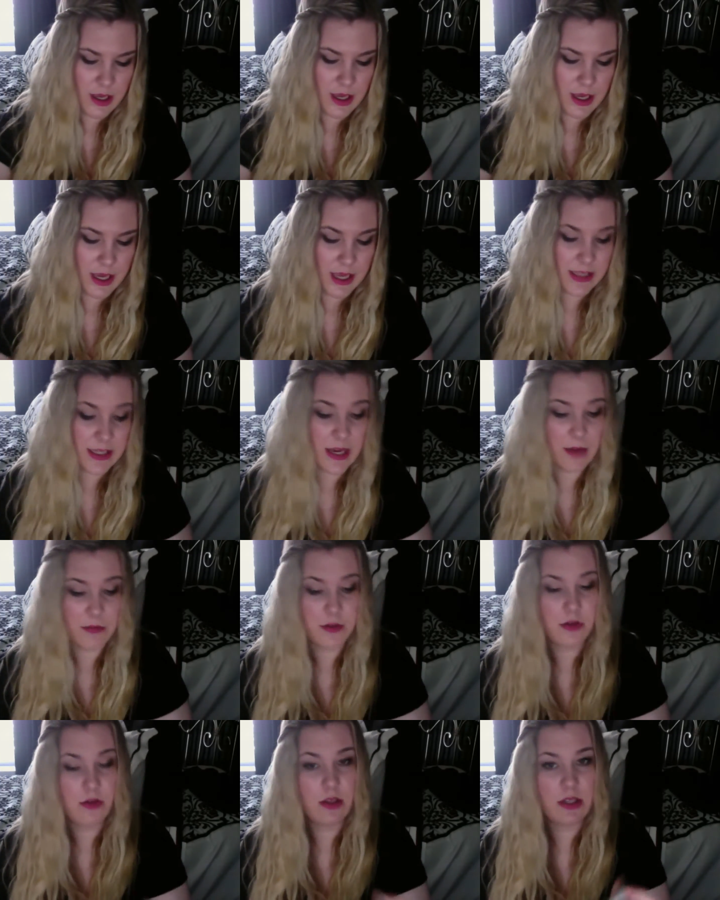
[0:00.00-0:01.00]
It's
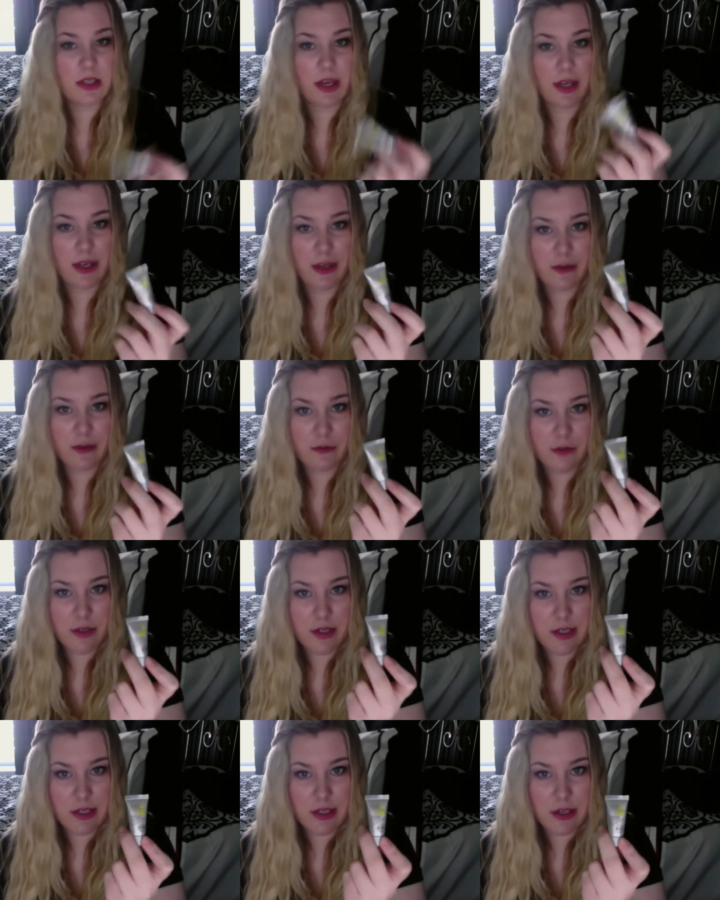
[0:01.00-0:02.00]
absolutely tiny for a
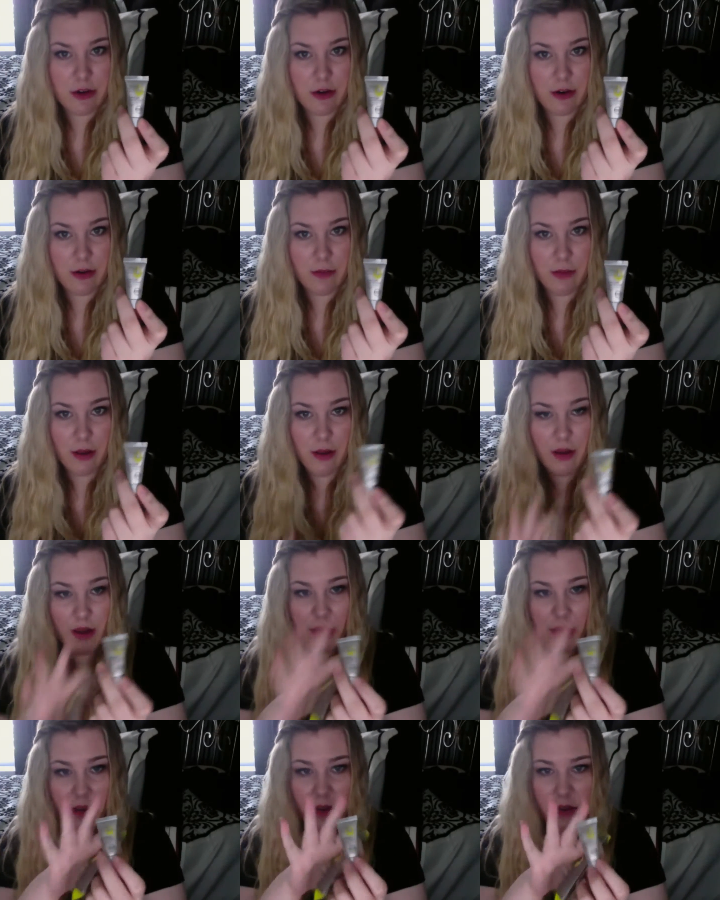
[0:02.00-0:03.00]
CC cream,
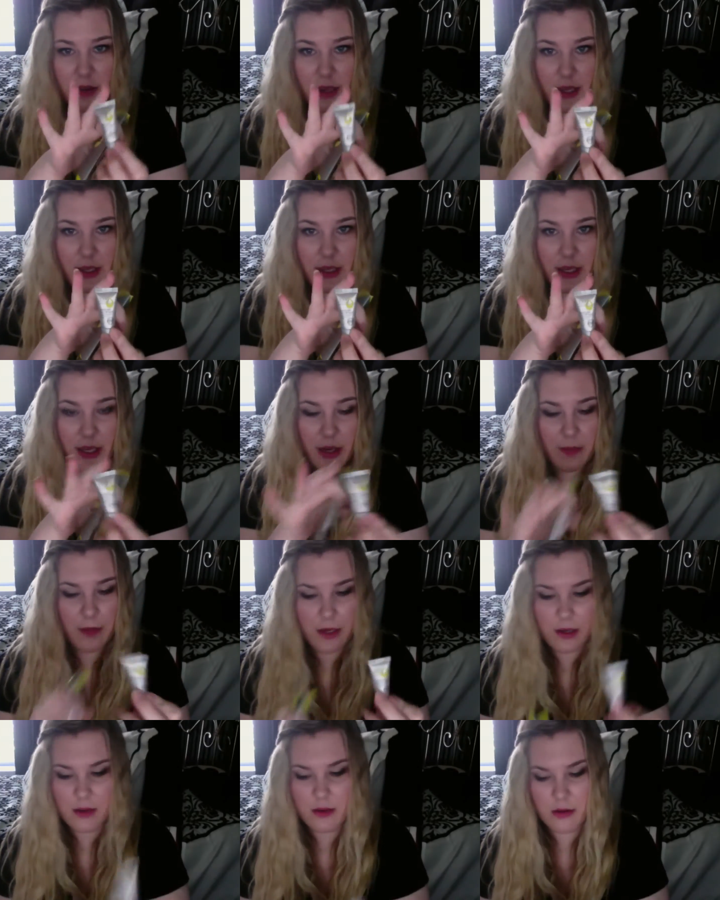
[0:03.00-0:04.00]
like itty
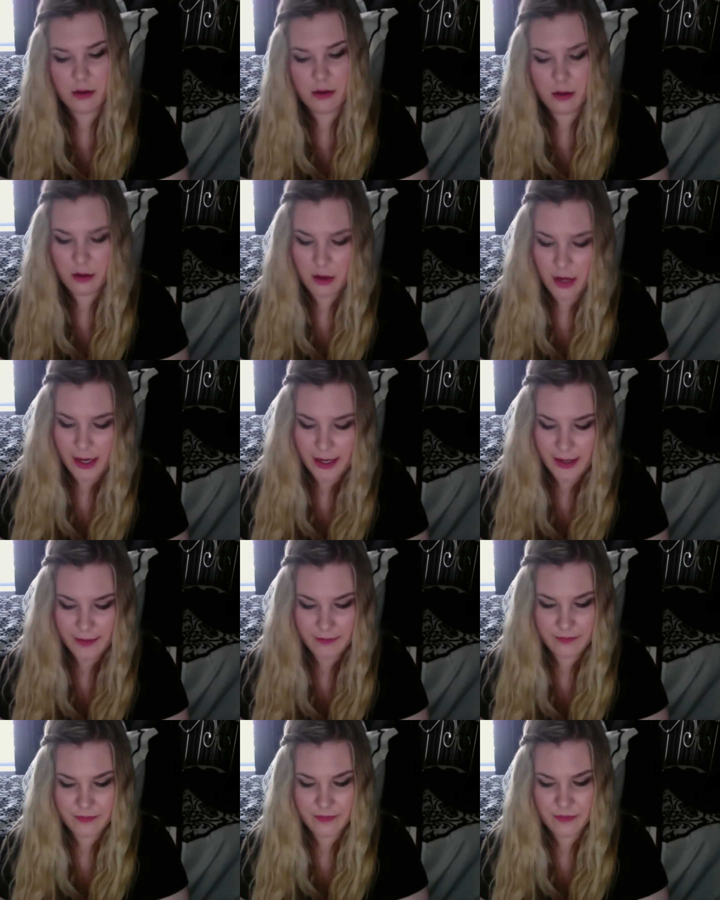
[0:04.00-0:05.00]
bitty, um,
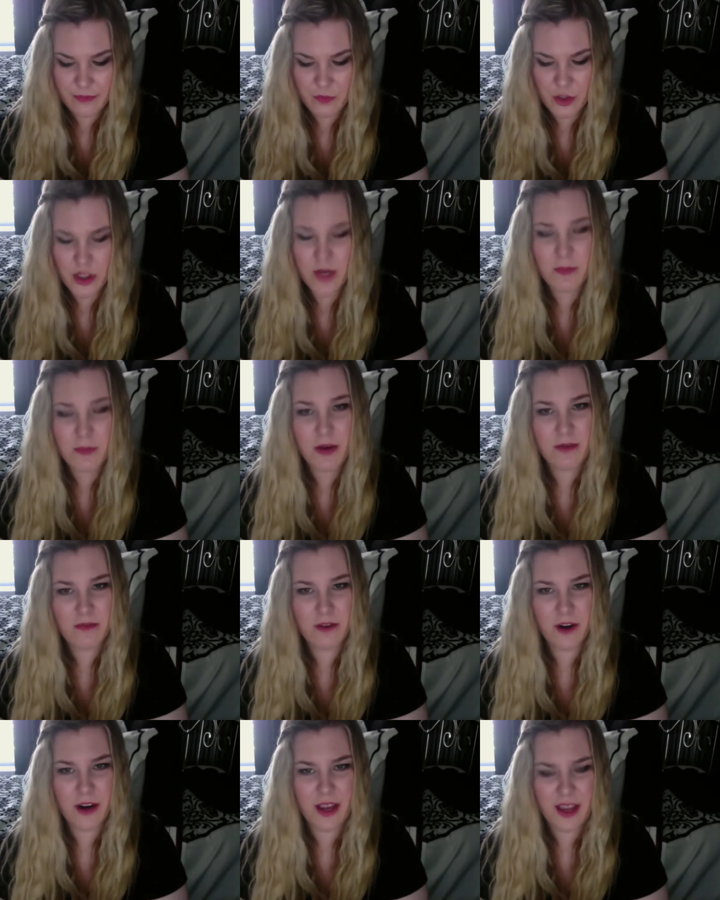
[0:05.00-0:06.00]
which I'm not
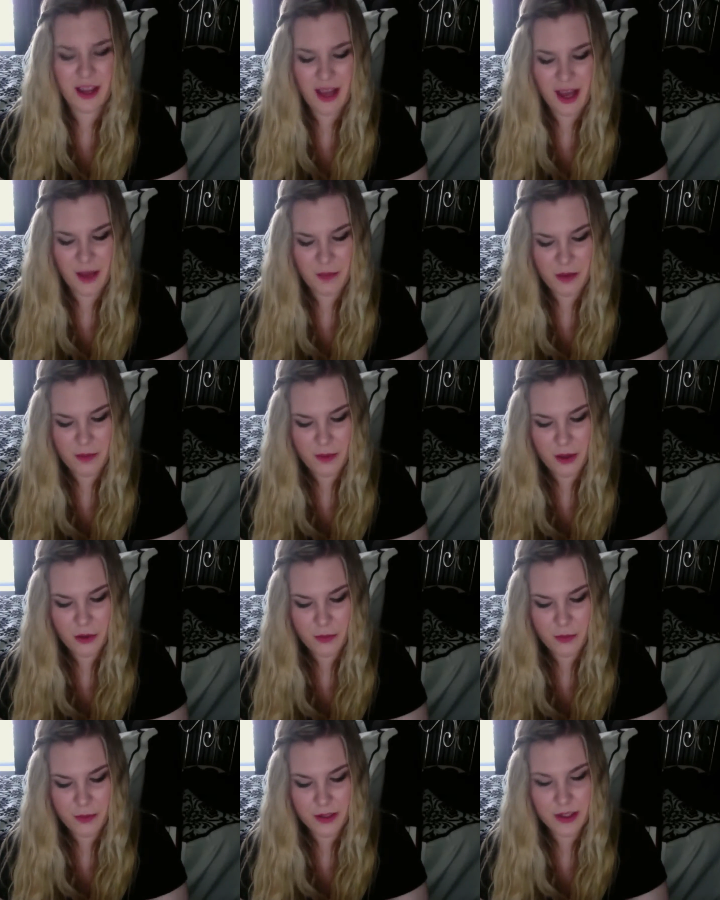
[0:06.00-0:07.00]
very happy about,
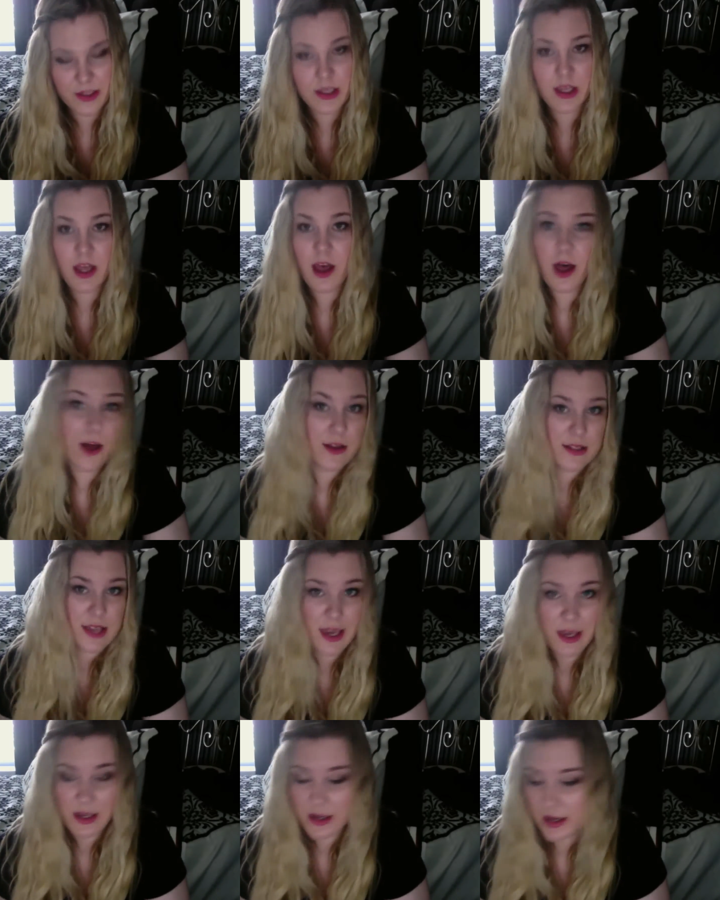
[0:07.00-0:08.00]
but I'll
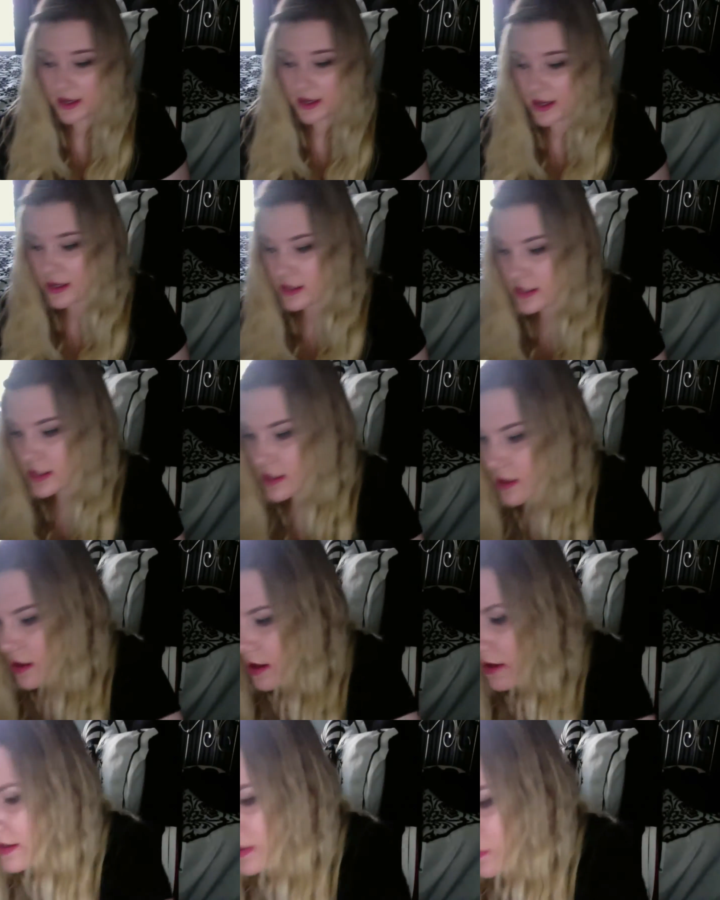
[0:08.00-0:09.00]
take it, I guess.
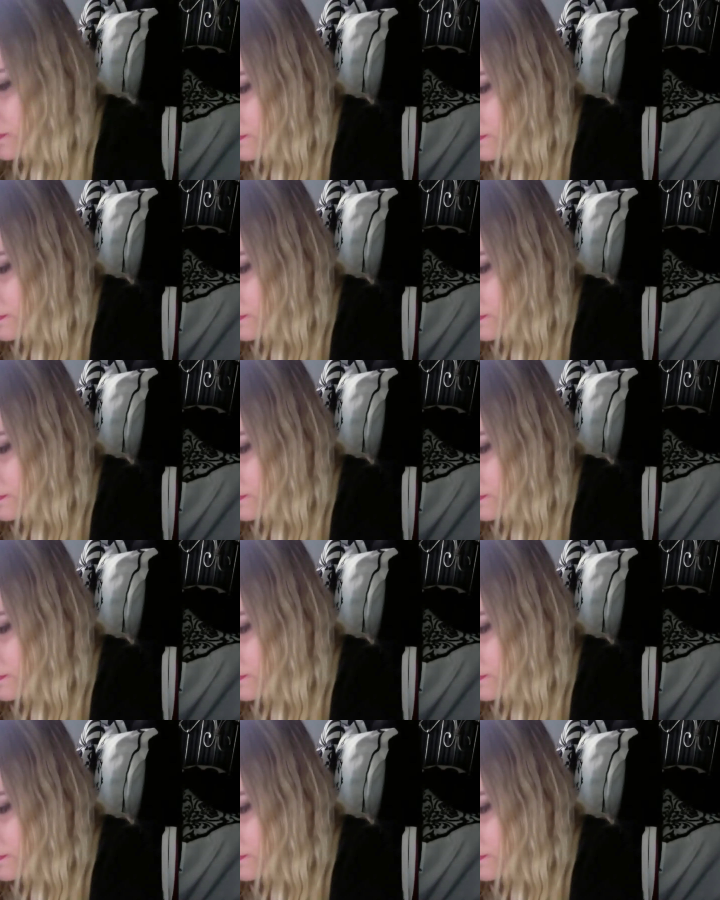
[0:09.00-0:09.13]
Let's